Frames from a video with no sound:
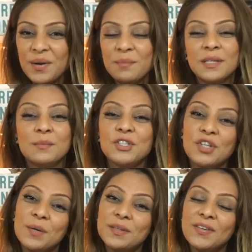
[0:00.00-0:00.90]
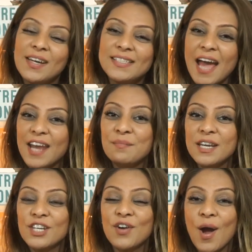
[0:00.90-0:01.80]
I'm going to be sharing with you guys how to
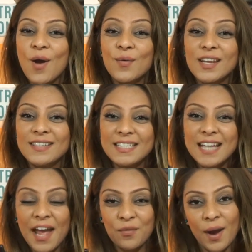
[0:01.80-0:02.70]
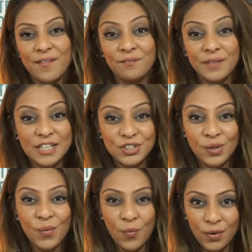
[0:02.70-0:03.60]
make your own DIY
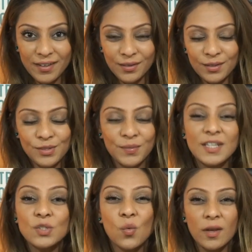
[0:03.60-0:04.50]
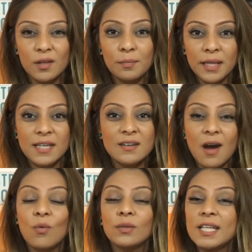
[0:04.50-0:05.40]
facial oil. So this oil blend
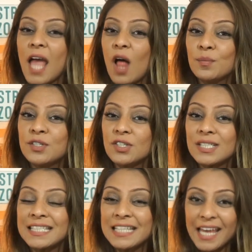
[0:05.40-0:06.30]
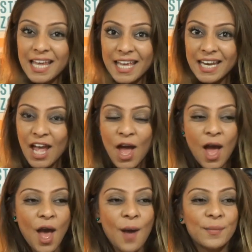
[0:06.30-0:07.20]
not only helps your skin,
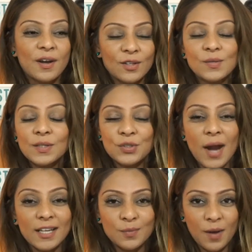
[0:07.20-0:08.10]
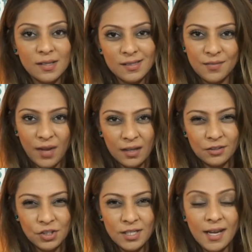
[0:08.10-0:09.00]
but it also attracts positive
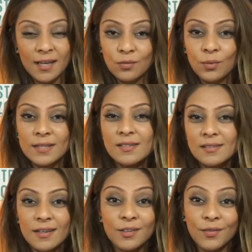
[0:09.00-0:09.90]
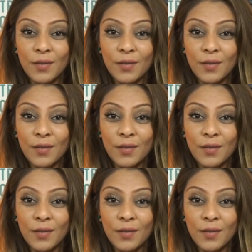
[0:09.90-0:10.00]
energy and it raises your